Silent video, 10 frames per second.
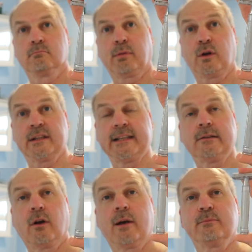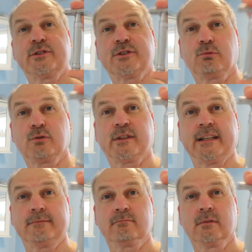barley. I'm still
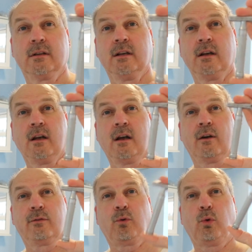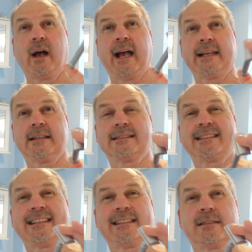looking for a
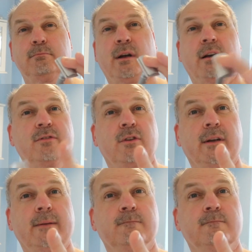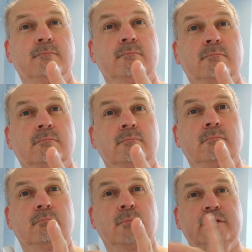decent butterfly.
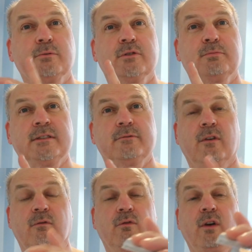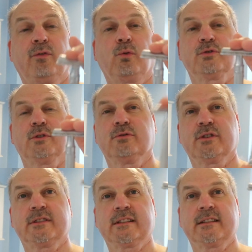I don't want to spend a fortune
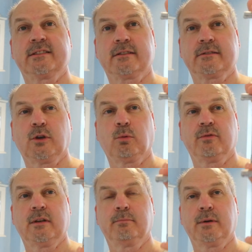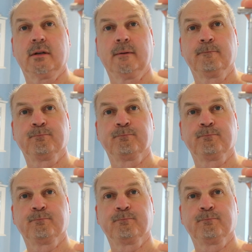just in case I don't get on with it, but